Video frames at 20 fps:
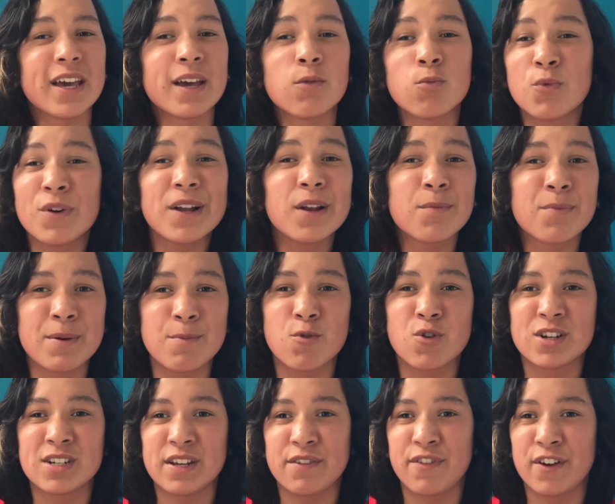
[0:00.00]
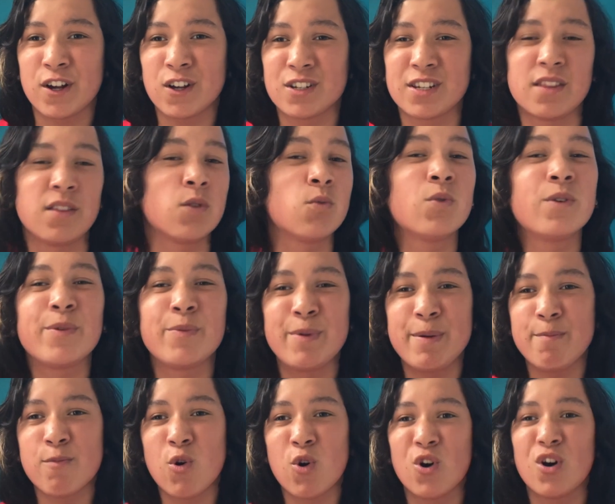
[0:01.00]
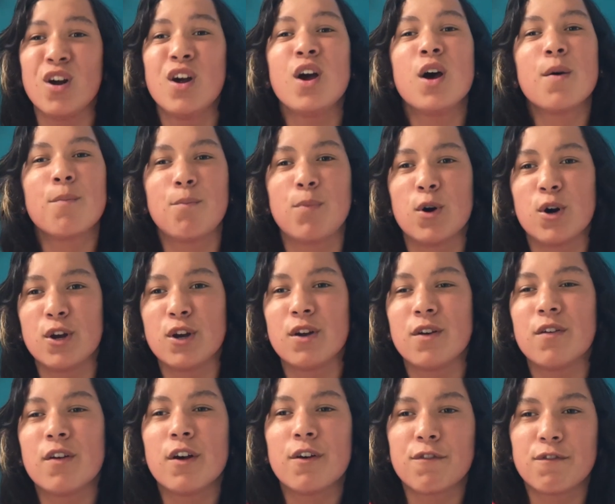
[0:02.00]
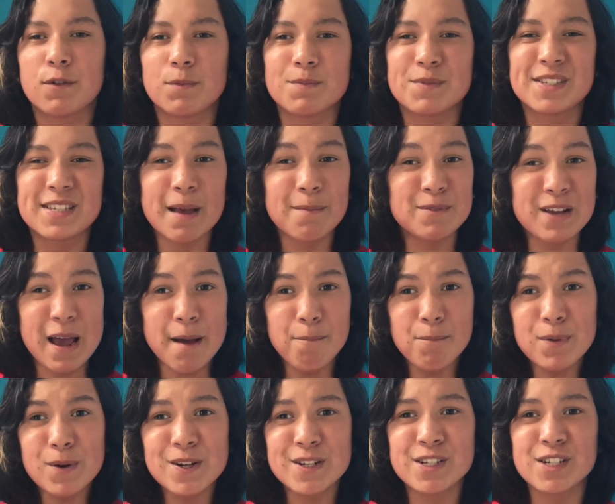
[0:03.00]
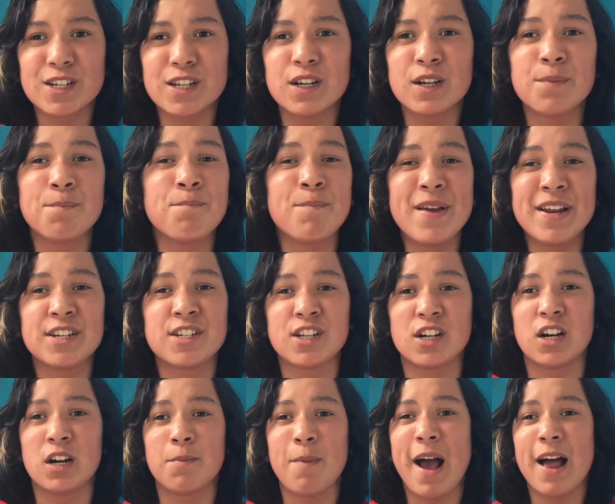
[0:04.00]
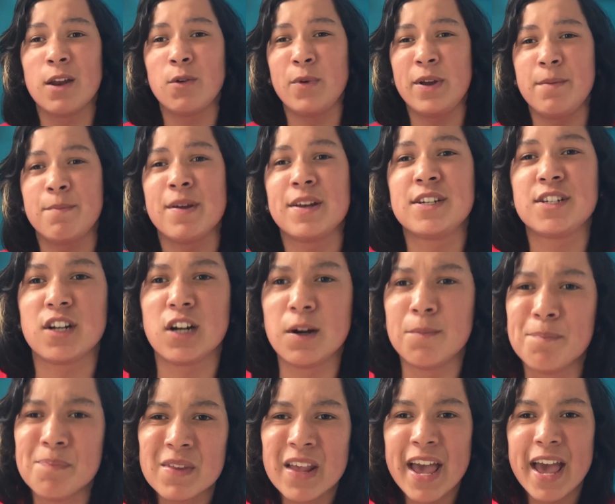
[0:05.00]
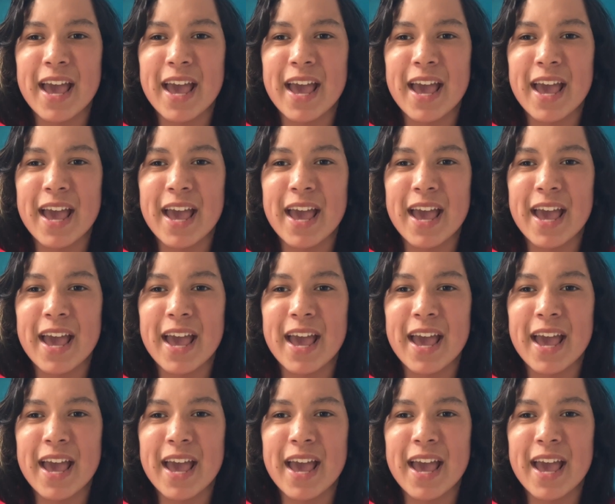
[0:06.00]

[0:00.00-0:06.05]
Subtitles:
It will be more difficult and there will be more, but from September to midterm, Halloween midterm,